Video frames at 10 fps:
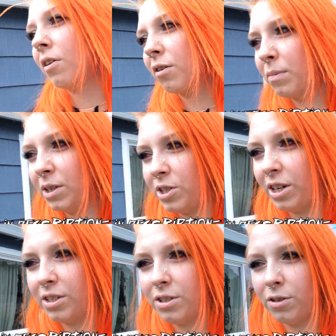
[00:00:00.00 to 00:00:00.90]
it'll give me a
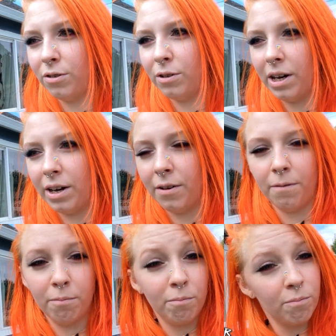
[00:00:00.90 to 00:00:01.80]
chance to
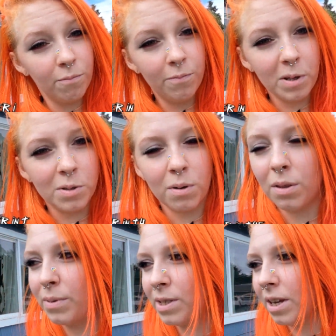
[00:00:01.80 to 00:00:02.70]
uh, fix one
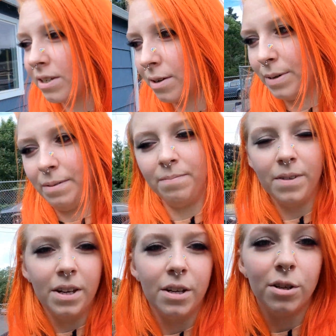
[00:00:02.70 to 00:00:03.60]
of the mistakes I made.
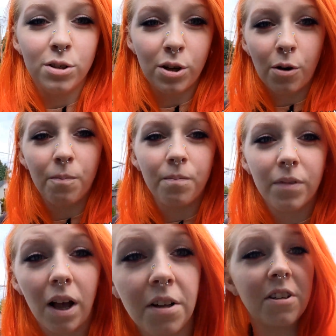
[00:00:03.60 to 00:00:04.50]
So
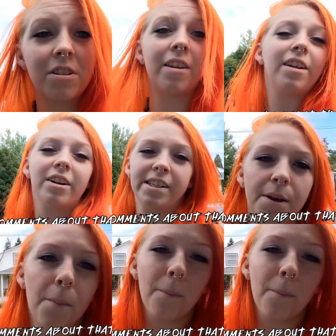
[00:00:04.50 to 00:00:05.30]
I'll talk to you later guys,